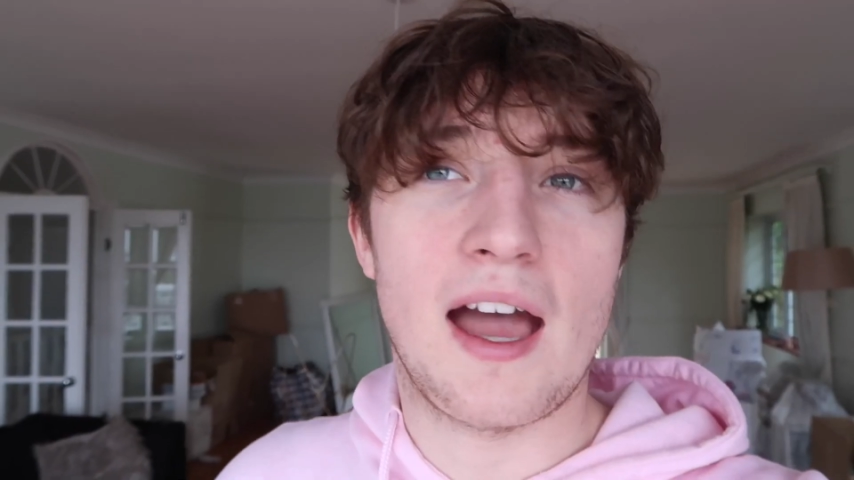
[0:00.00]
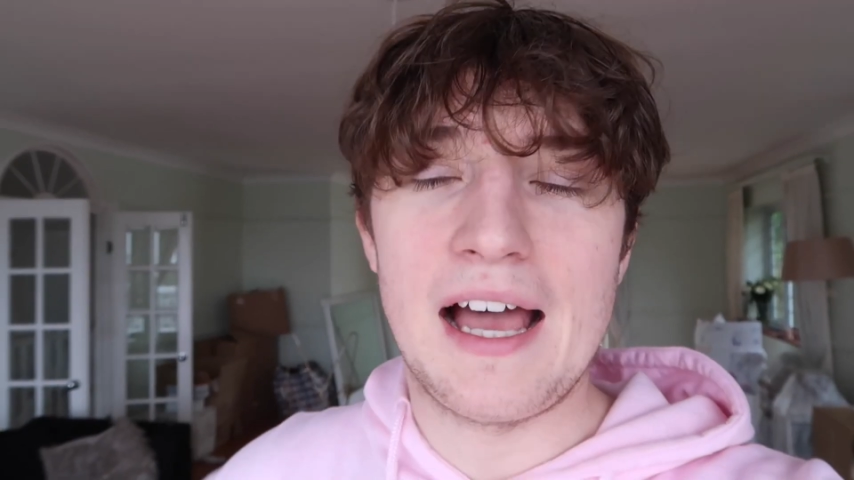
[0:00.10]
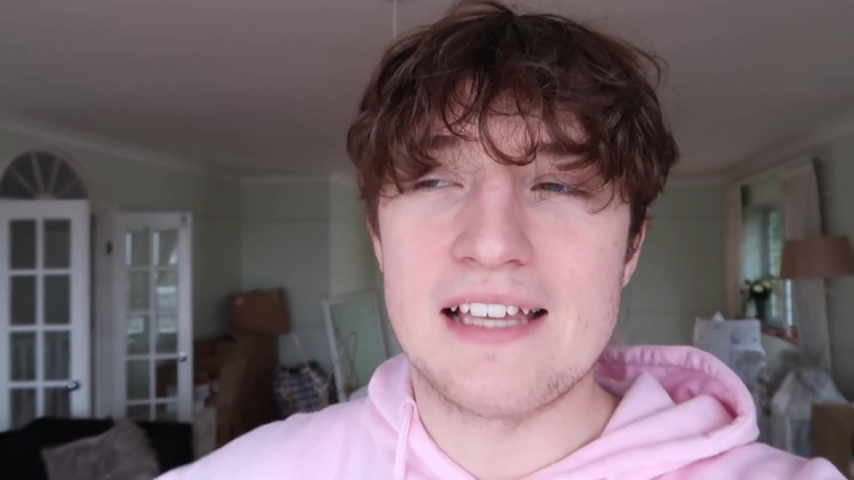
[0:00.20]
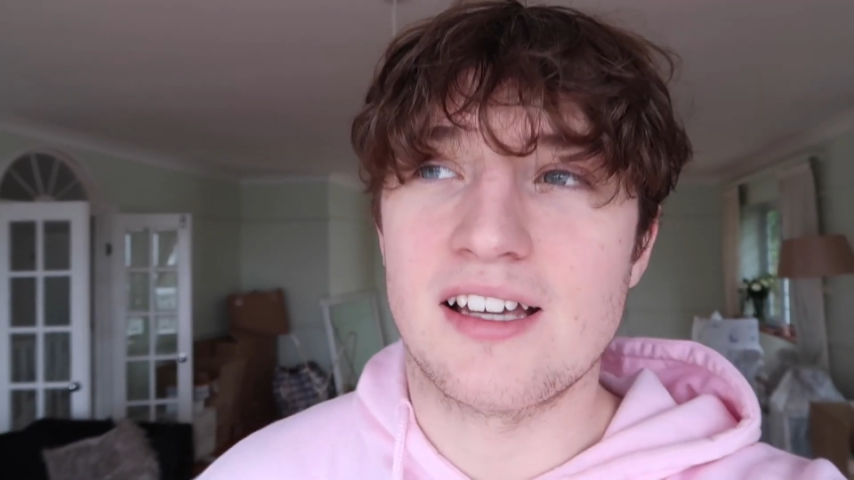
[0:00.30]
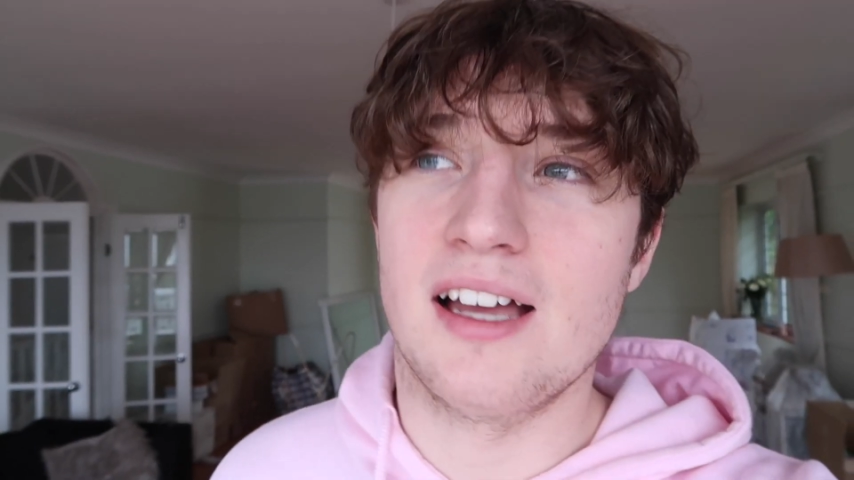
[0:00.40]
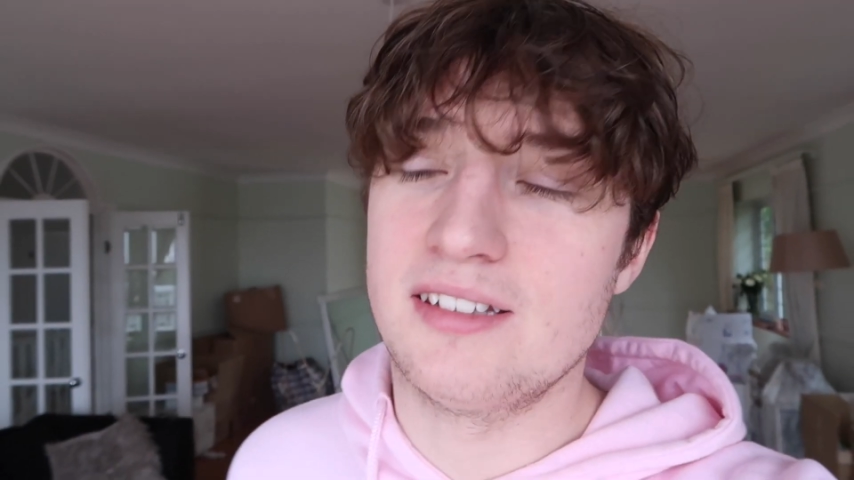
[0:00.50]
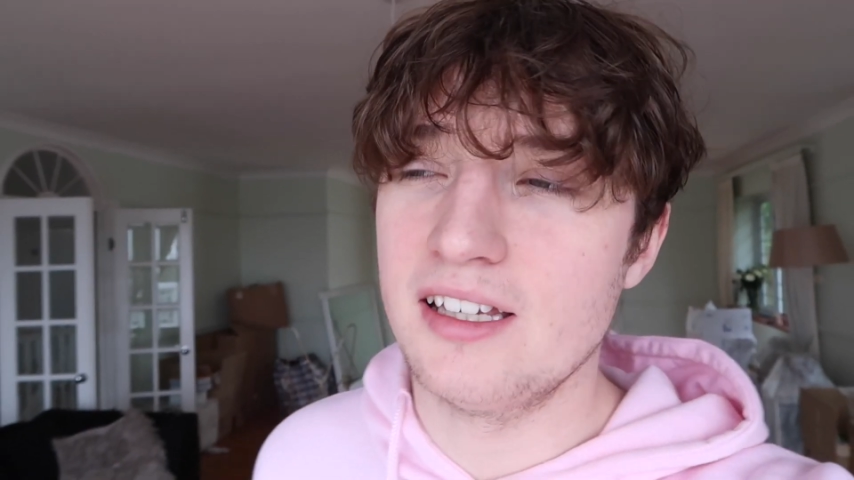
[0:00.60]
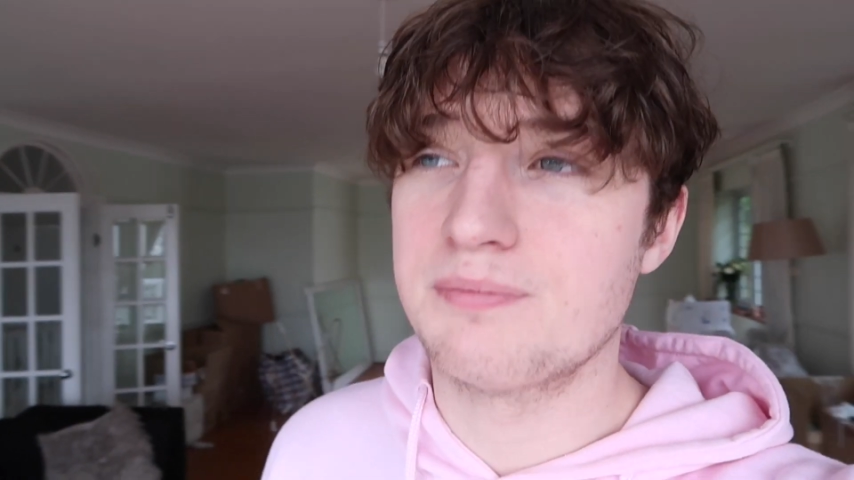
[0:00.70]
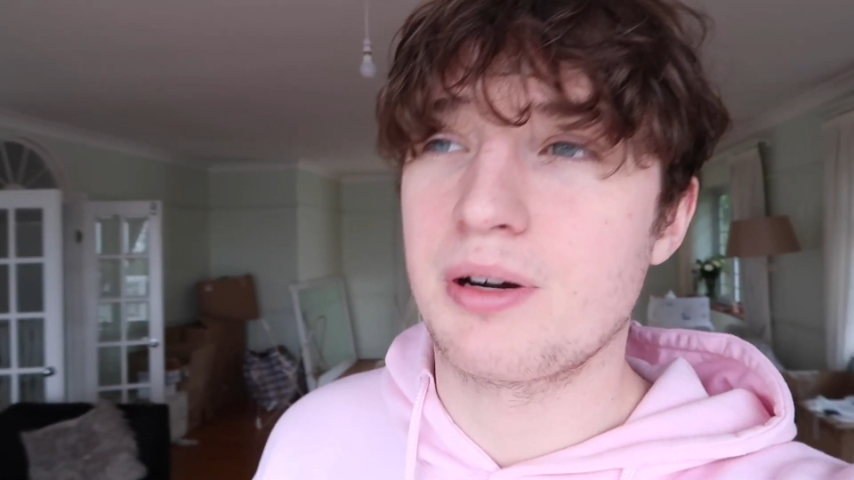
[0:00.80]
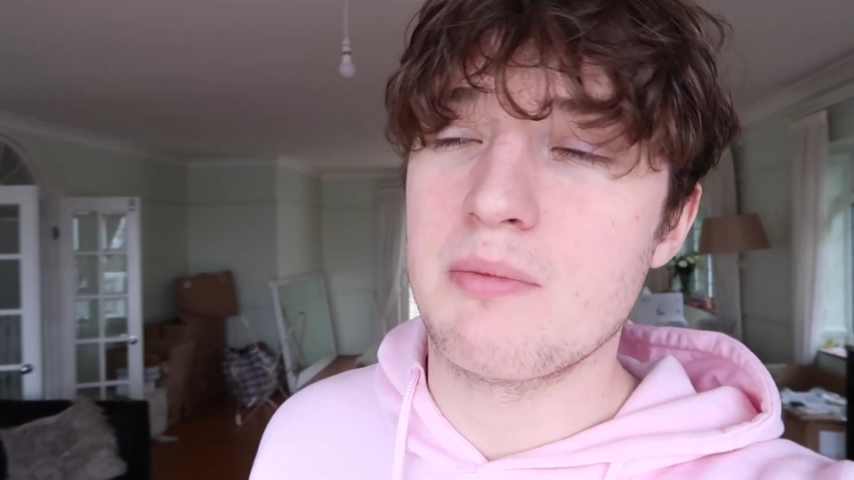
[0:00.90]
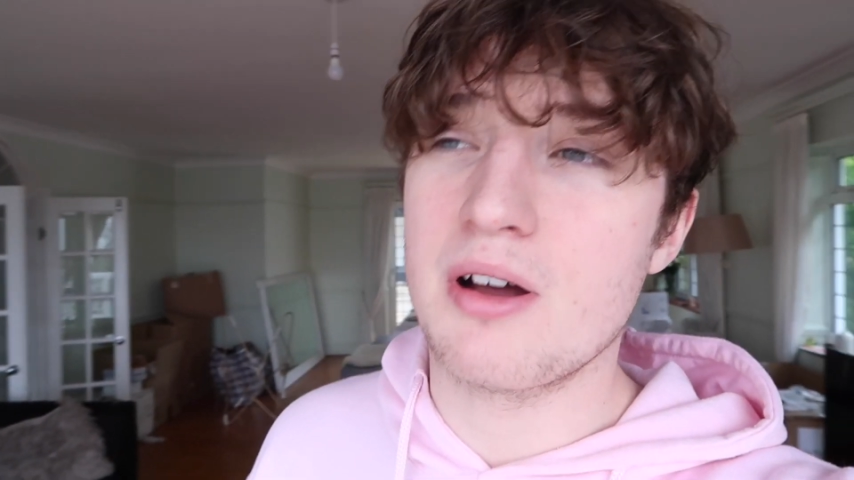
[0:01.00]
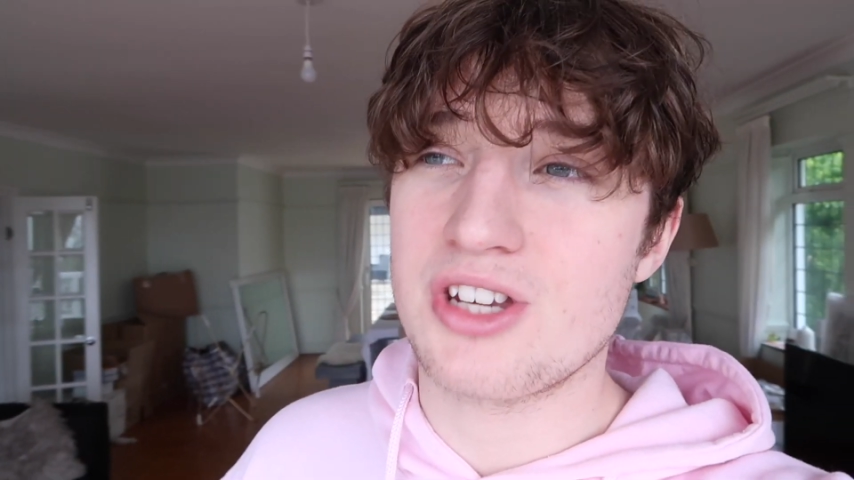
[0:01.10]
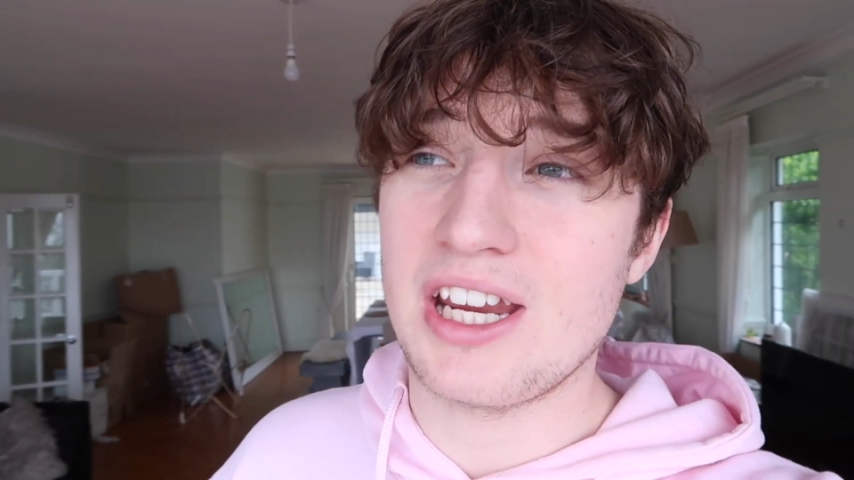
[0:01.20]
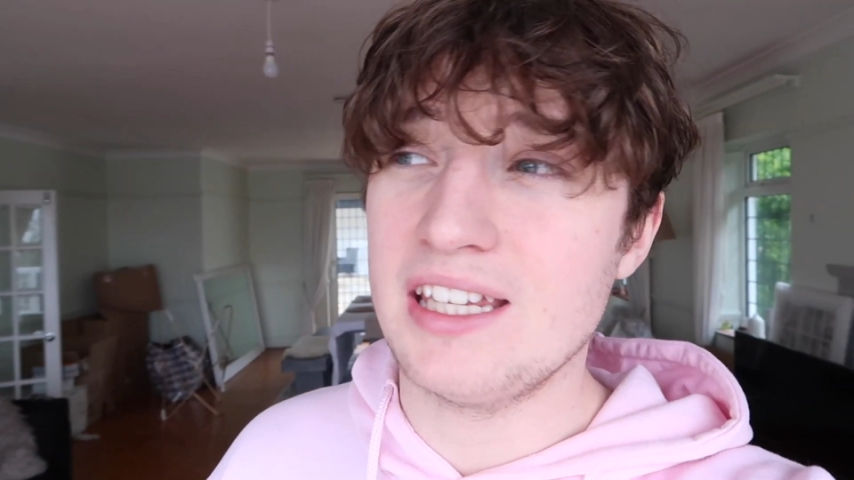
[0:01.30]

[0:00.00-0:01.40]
as I did pretty much